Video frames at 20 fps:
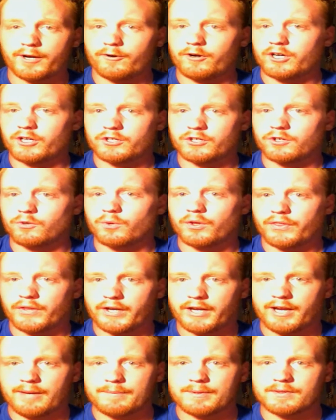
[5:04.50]
character with
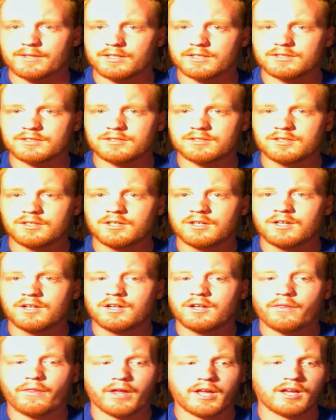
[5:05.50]
a name in this.
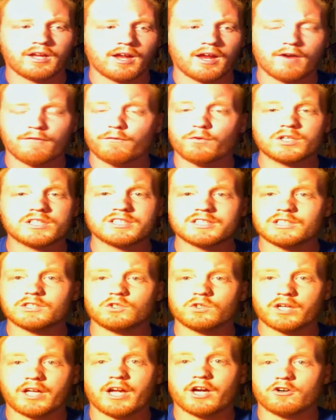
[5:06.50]
Every
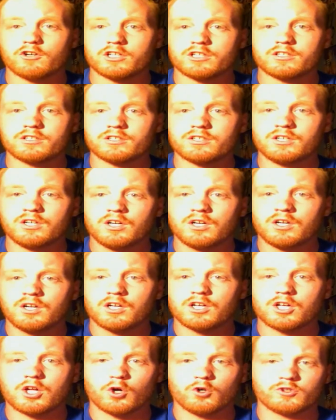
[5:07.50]
single character
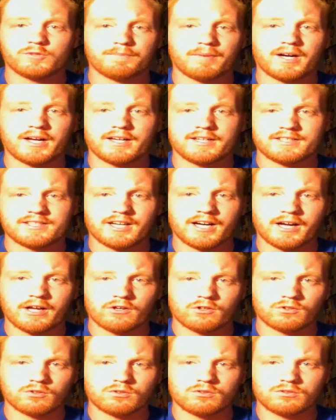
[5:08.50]
goes by a
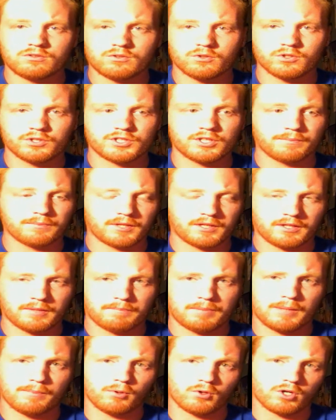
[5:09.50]
title, or something
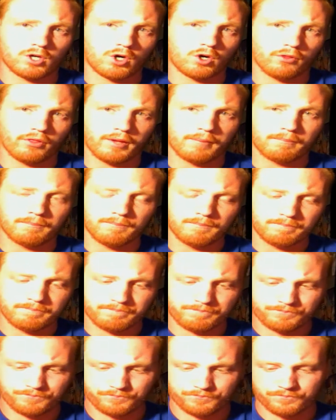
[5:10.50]
that people call them.
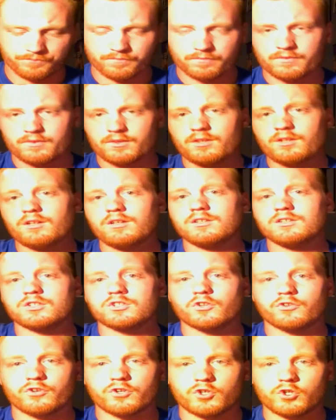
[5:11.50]

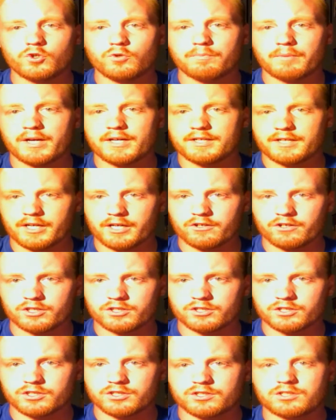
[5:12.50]
So the two main
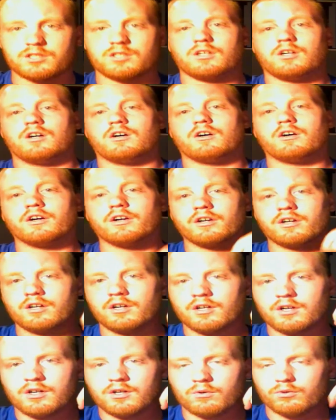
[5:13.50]
characters are,
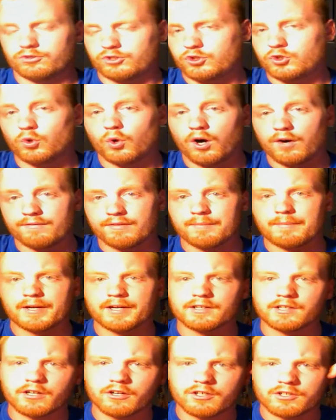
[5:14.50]
well, two of the
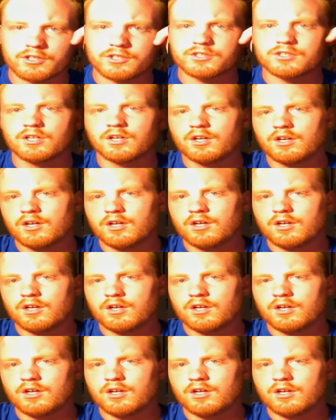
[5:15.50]
main characters,